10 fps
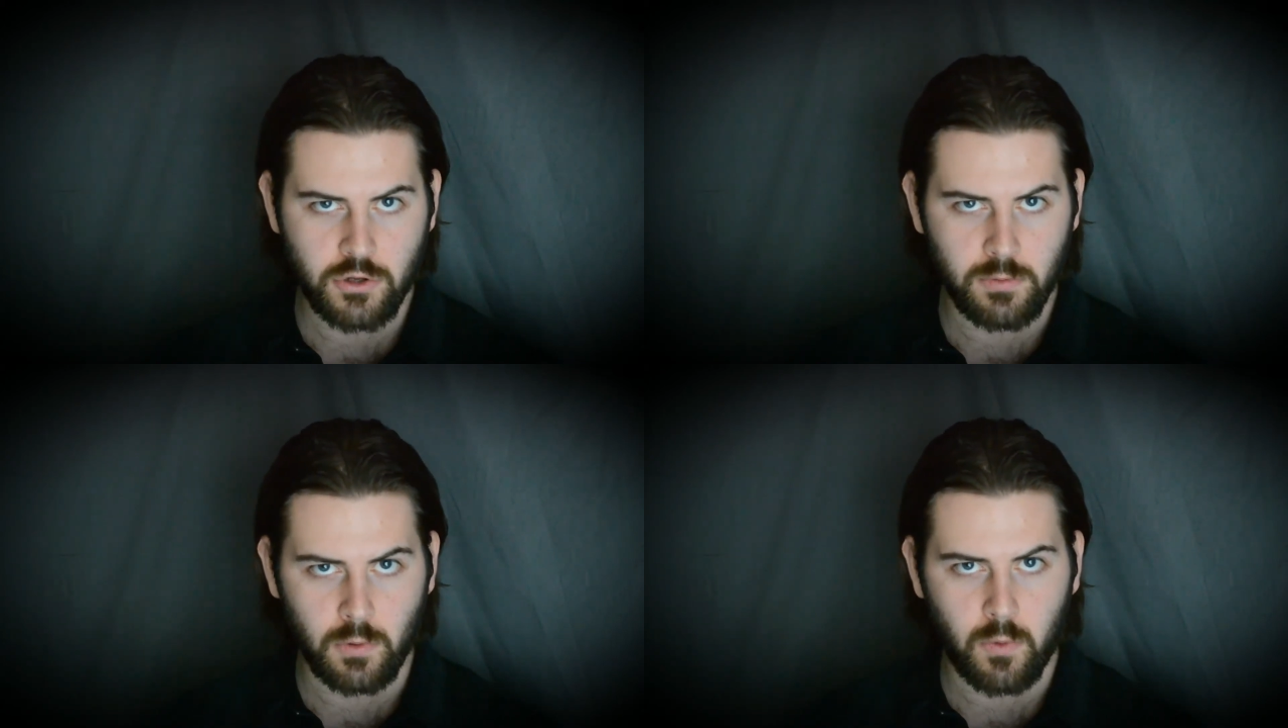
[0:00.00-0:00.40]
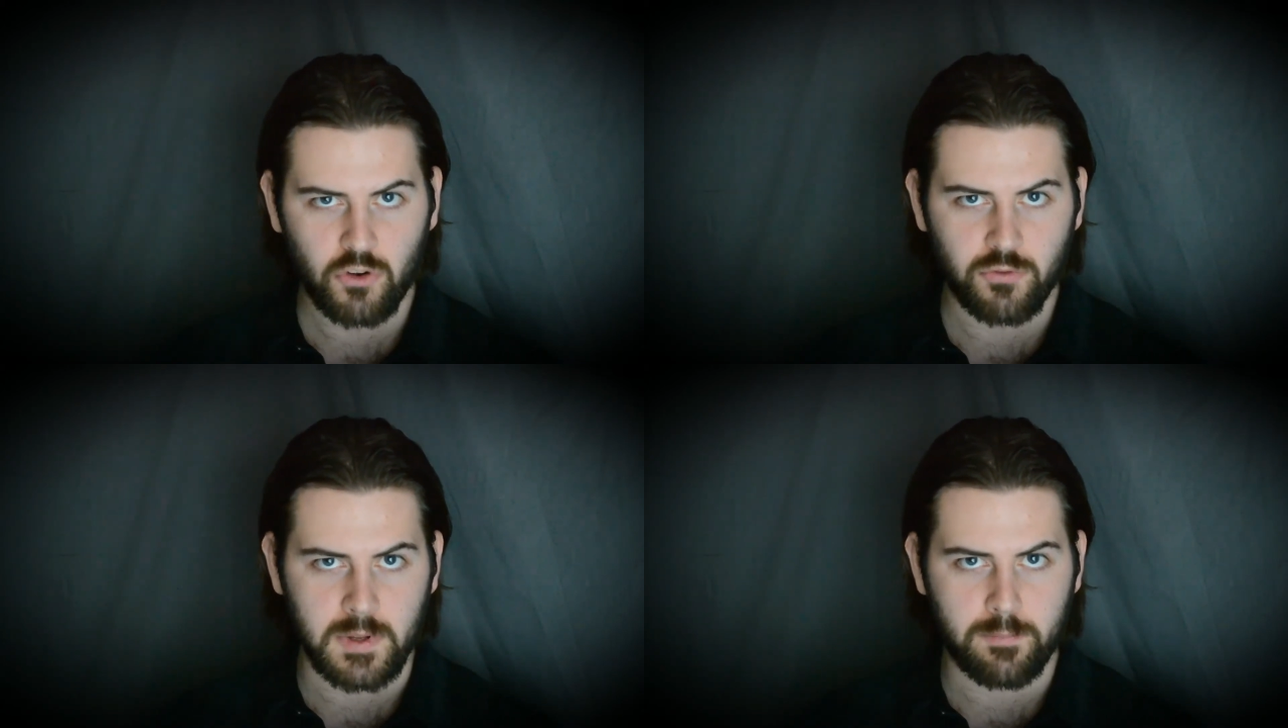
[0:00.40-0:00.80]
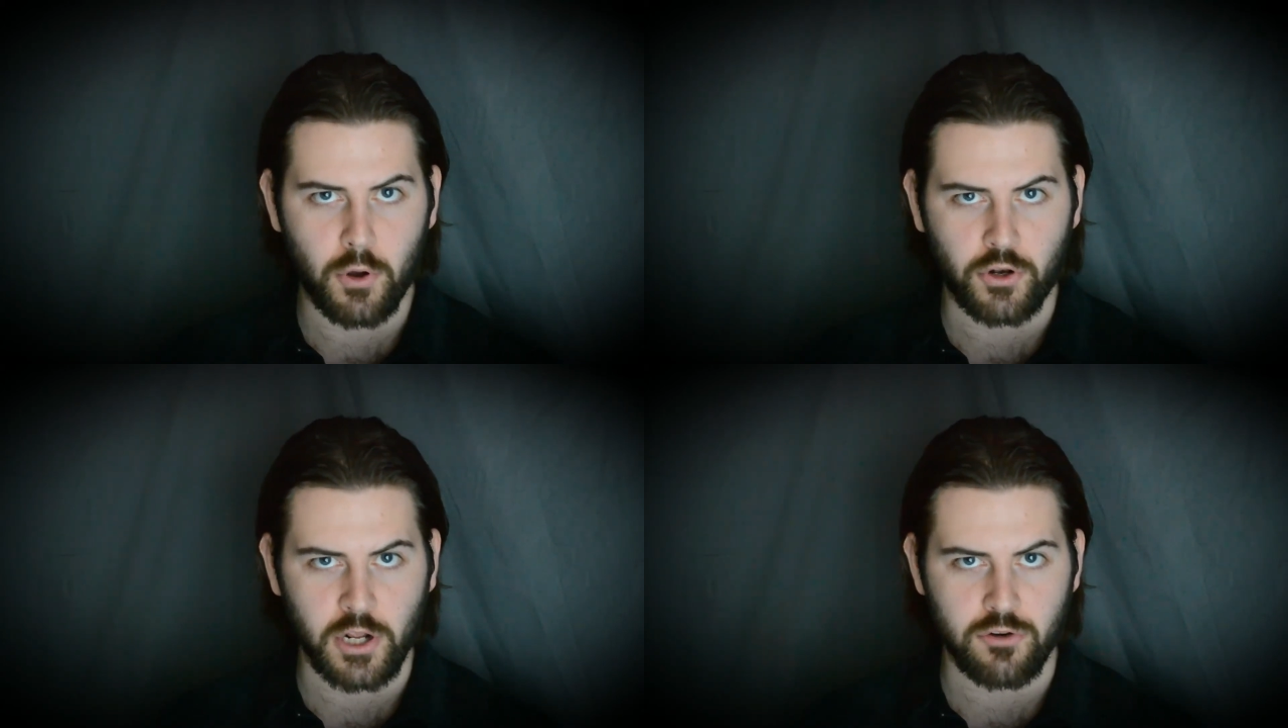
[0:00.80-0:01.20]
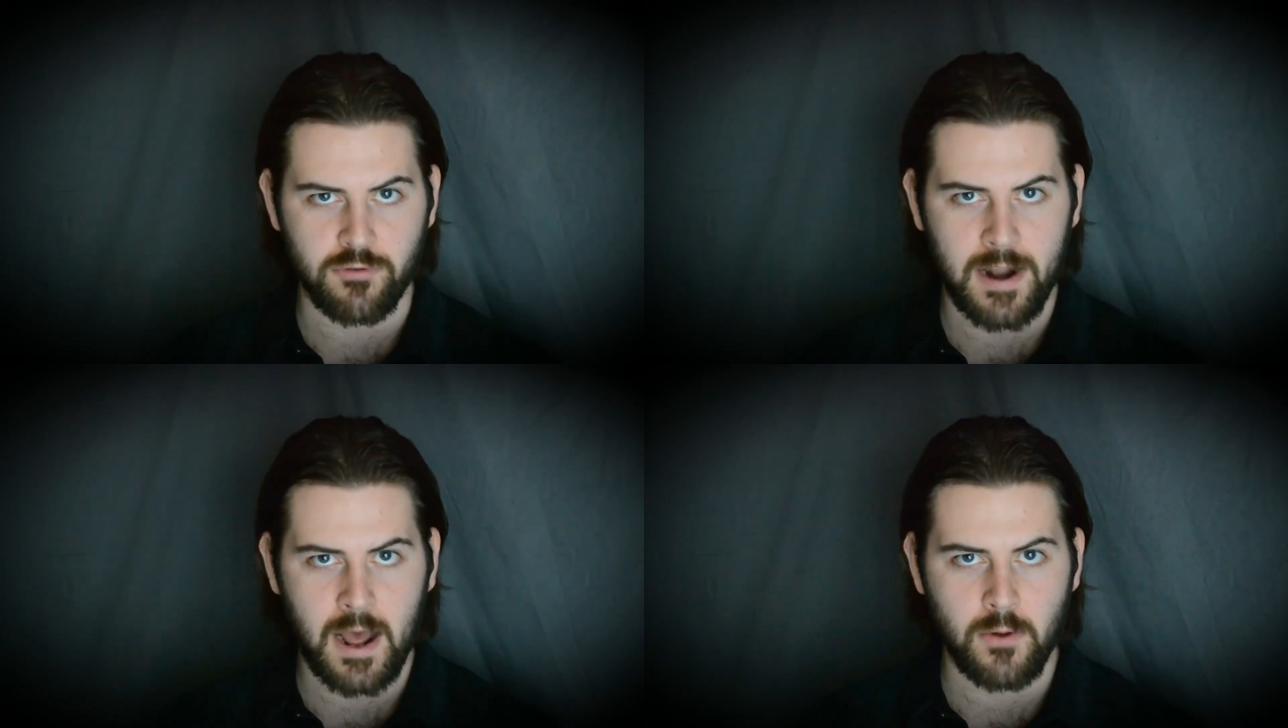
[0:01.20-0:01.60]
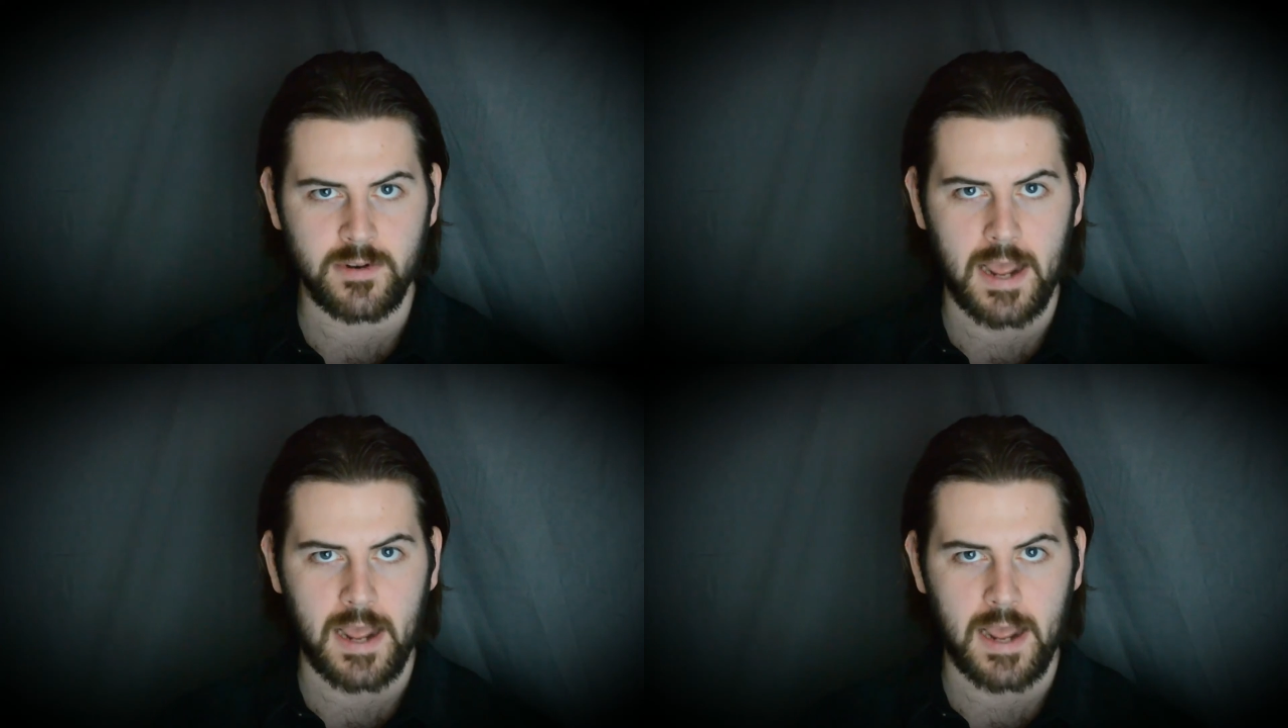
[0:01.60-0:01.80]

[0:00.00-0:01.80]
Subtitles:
you will watch me putting it around